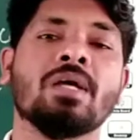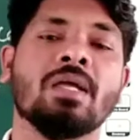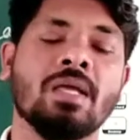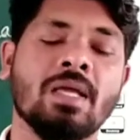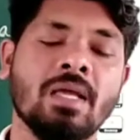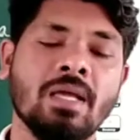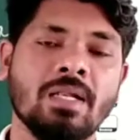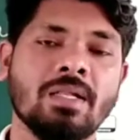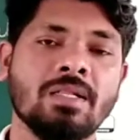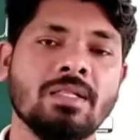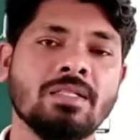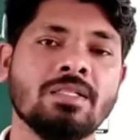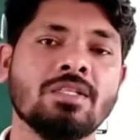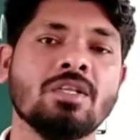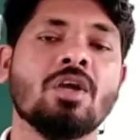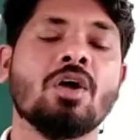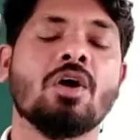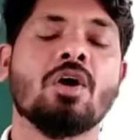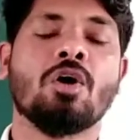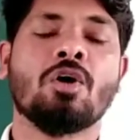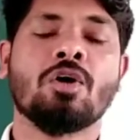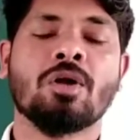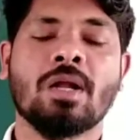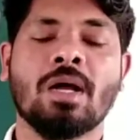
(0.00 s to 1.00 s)
the hill
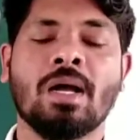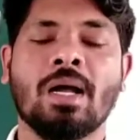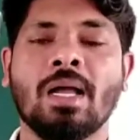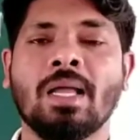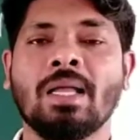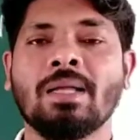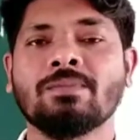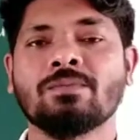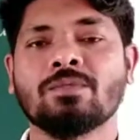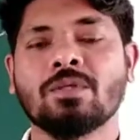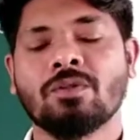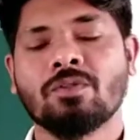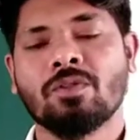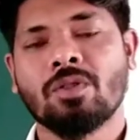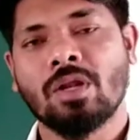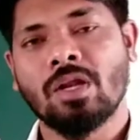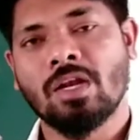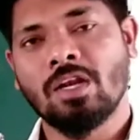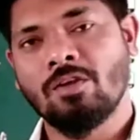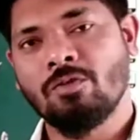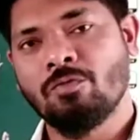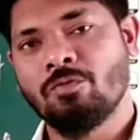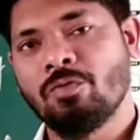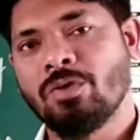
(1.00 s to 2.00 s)
or height of the
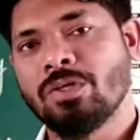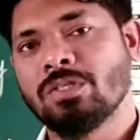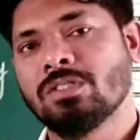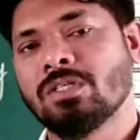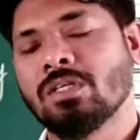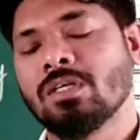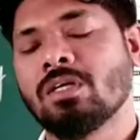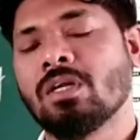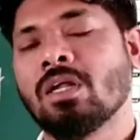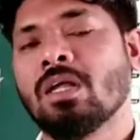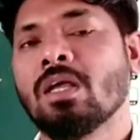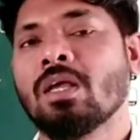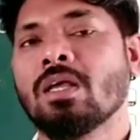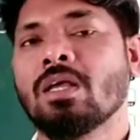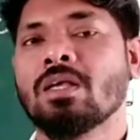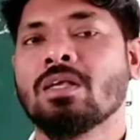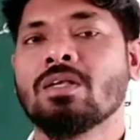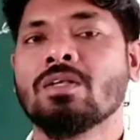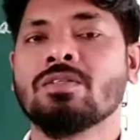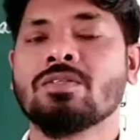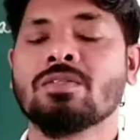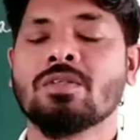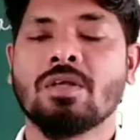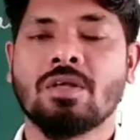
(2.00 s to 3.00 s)
relief feature
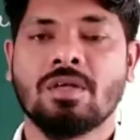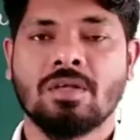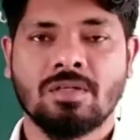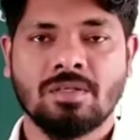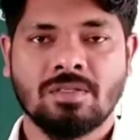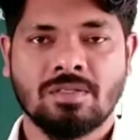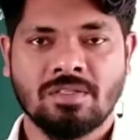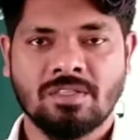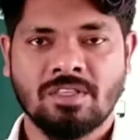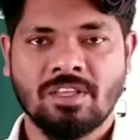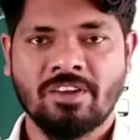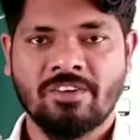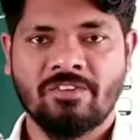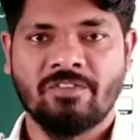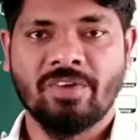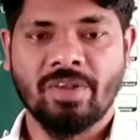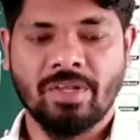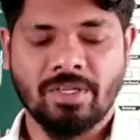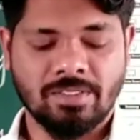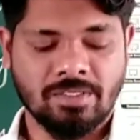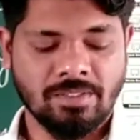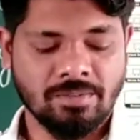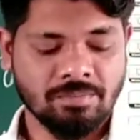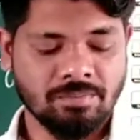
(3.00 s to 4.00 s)
is
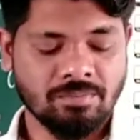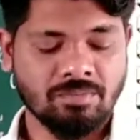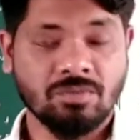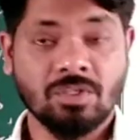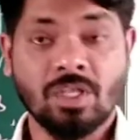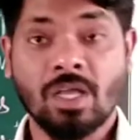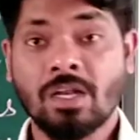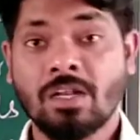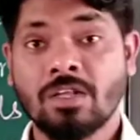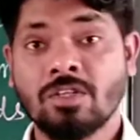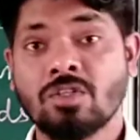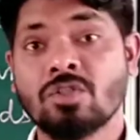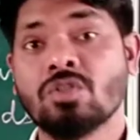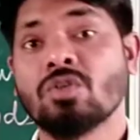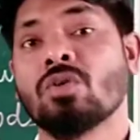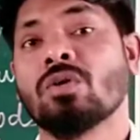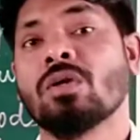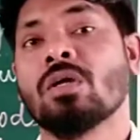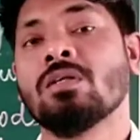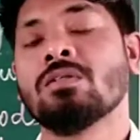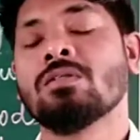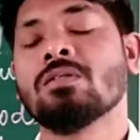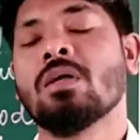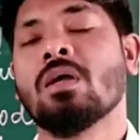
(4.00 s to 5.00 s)
surveyed. That is
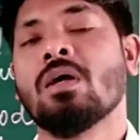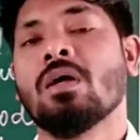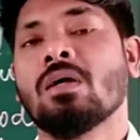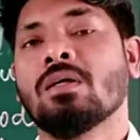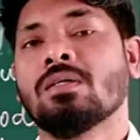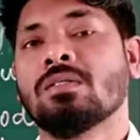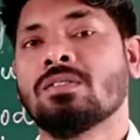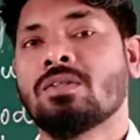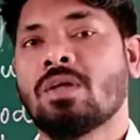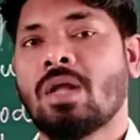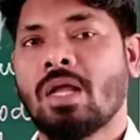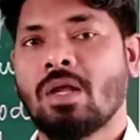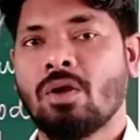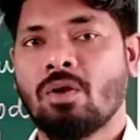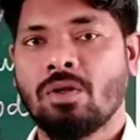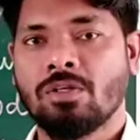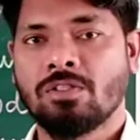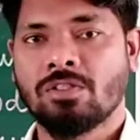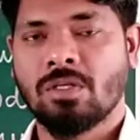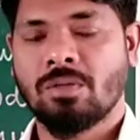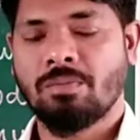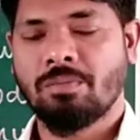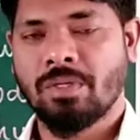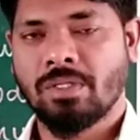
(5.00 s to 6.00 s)
known as
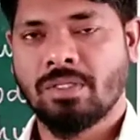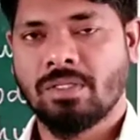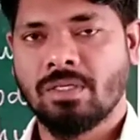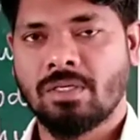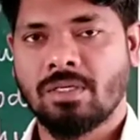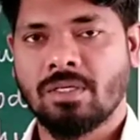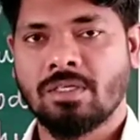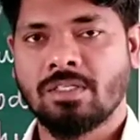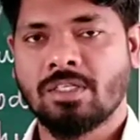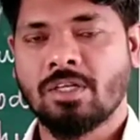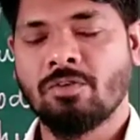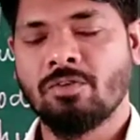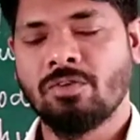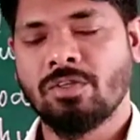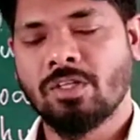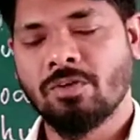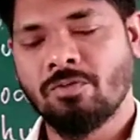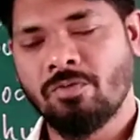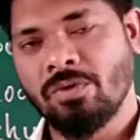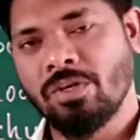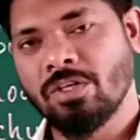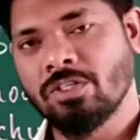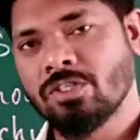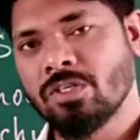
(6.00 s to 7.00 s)
triangulation method. The
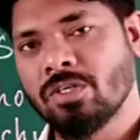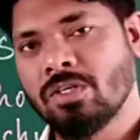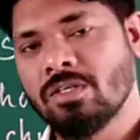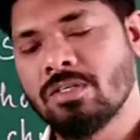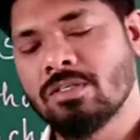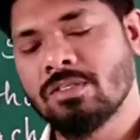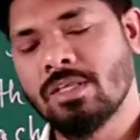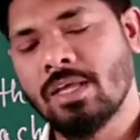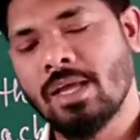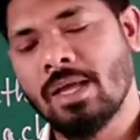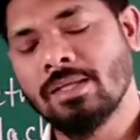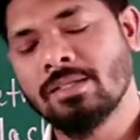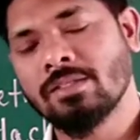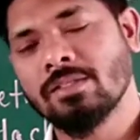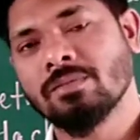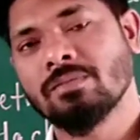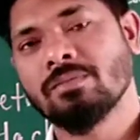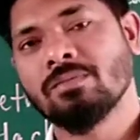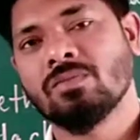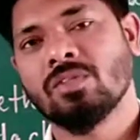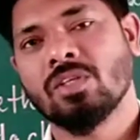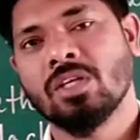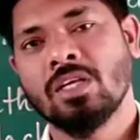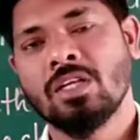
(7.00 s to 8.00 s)
definition is that
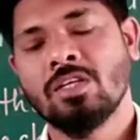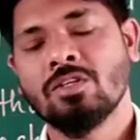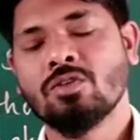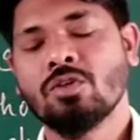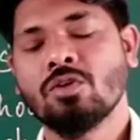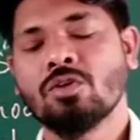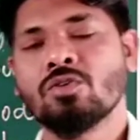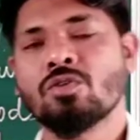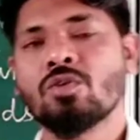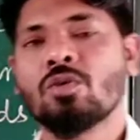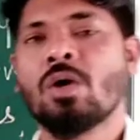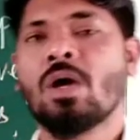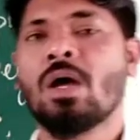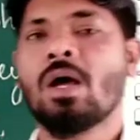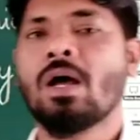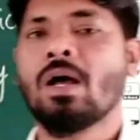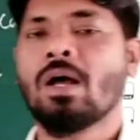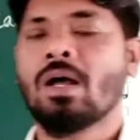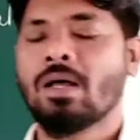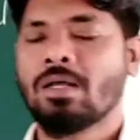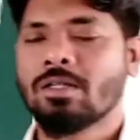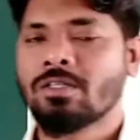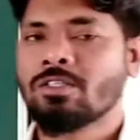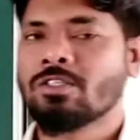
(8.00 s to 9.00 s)
it is also
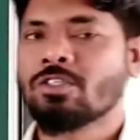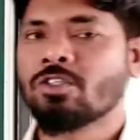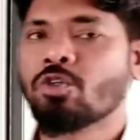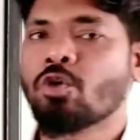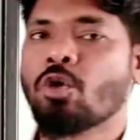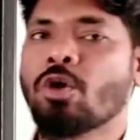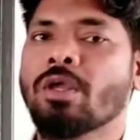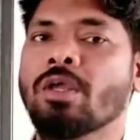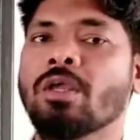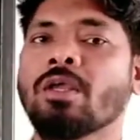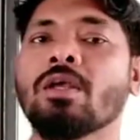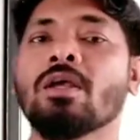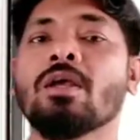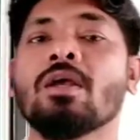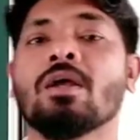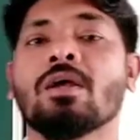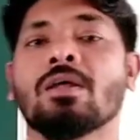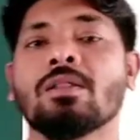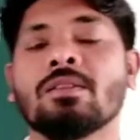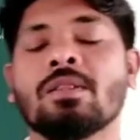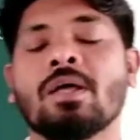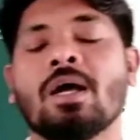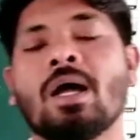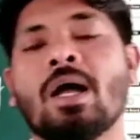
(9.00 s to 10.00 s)
showing
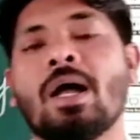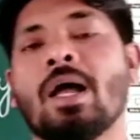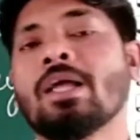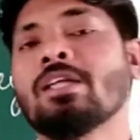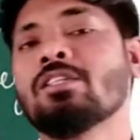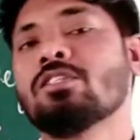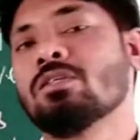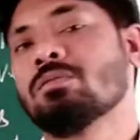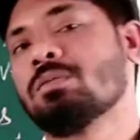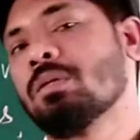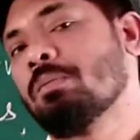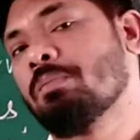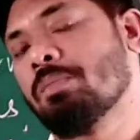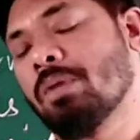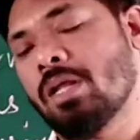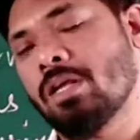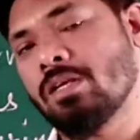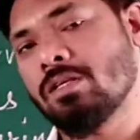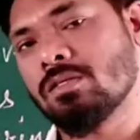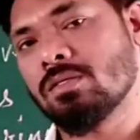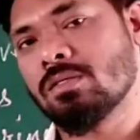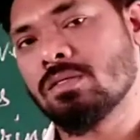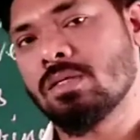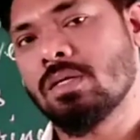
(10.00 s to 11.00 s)
the height of a
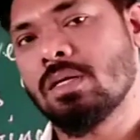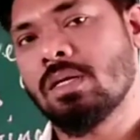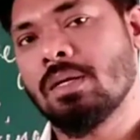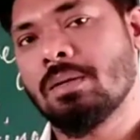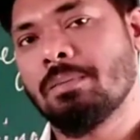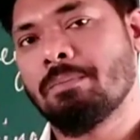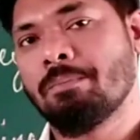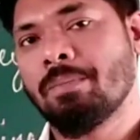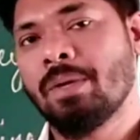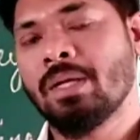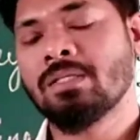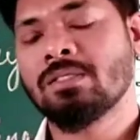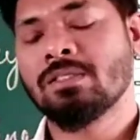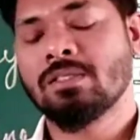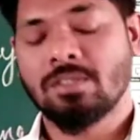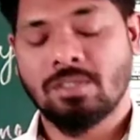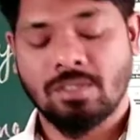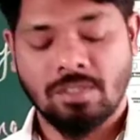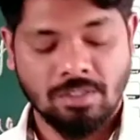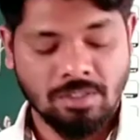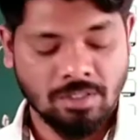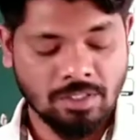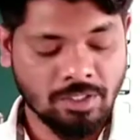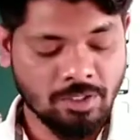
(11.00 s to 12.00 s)
place,
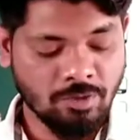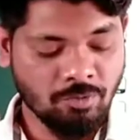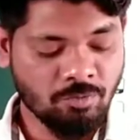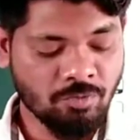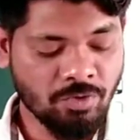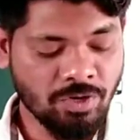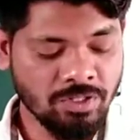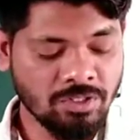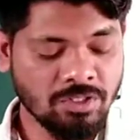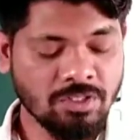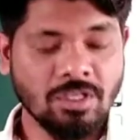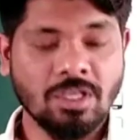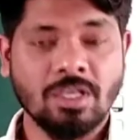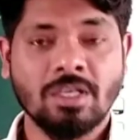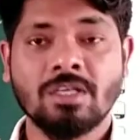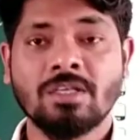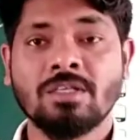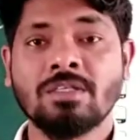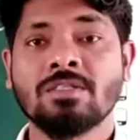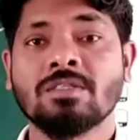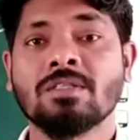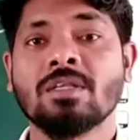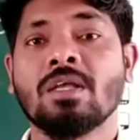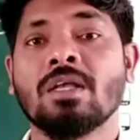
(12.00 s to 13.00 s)
but the difference
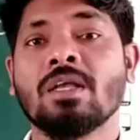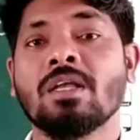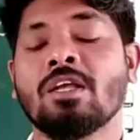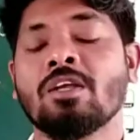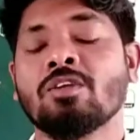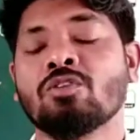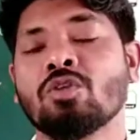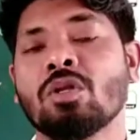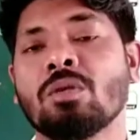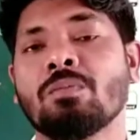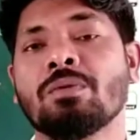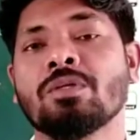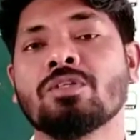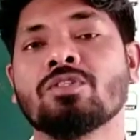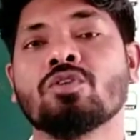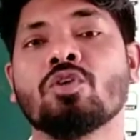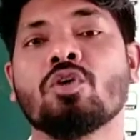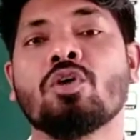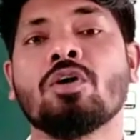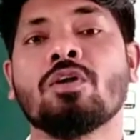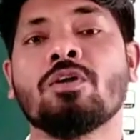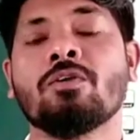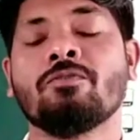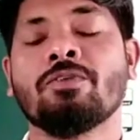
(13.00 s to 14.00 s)
is it will be
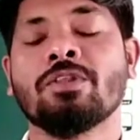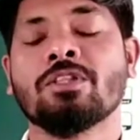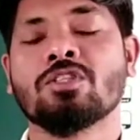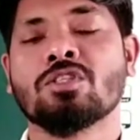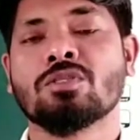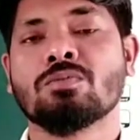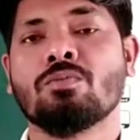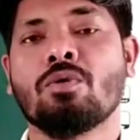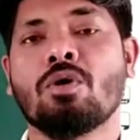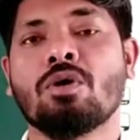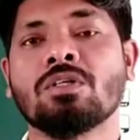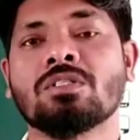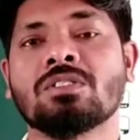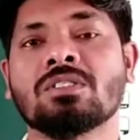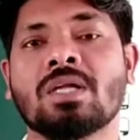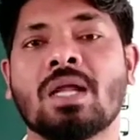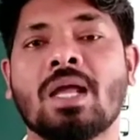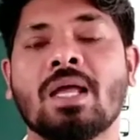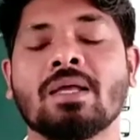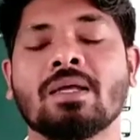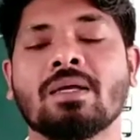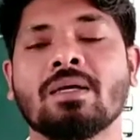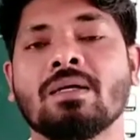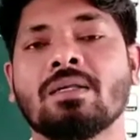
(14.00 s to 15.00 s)
shown with small
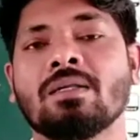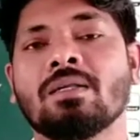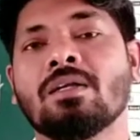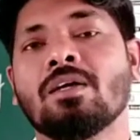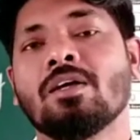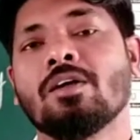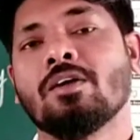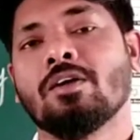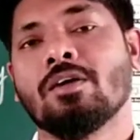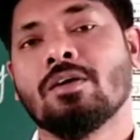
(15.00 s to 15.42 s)
triangle